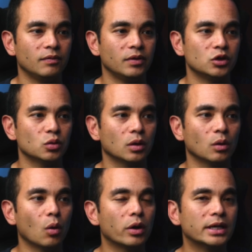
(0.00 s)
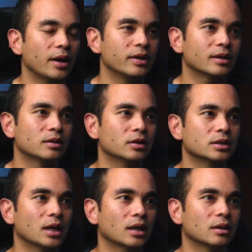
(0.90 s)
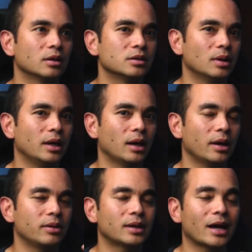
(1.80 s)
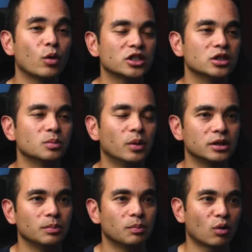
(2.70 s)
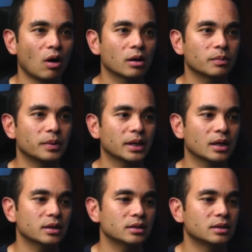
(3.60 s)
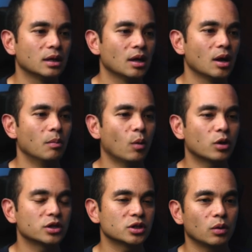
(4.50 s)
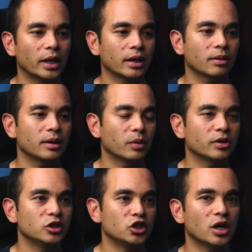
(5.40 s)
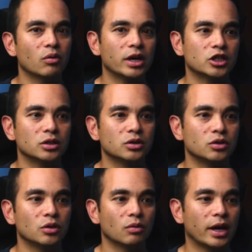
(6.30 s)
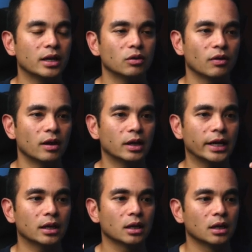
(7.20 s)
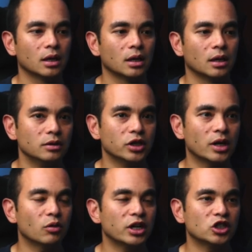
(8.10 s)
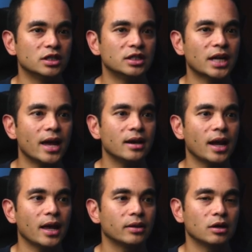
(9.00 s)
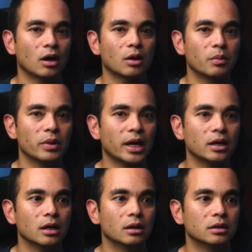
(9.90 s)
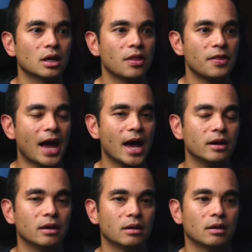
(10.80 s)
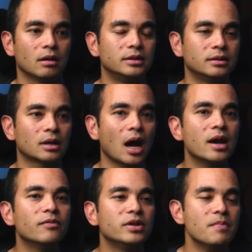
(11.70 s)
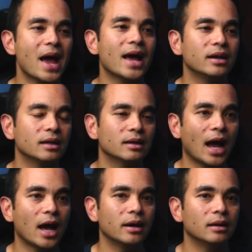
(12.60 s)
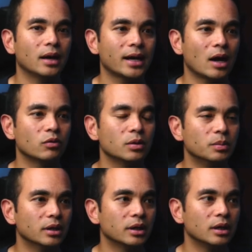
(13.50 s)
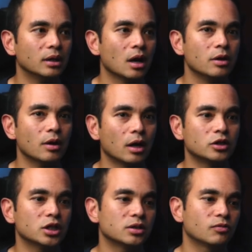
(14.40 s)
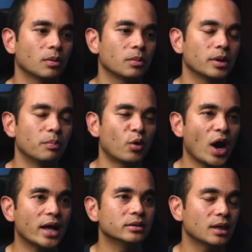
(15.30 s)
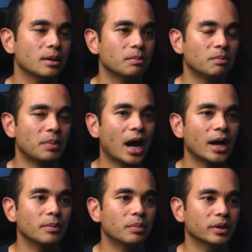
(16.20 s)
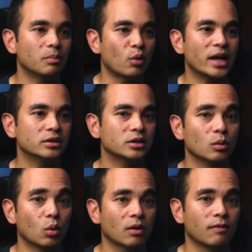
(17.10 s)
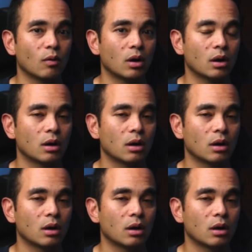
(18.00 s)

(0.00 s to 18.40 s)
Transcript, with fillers: the individual? I, I think there's like, there's, I think that question is multi pronged because more so like think about the generations too, right? You got like the Generation Z and the younger millennials that are kind of demanding that accountability, not just from the brands they buy, but the brands they work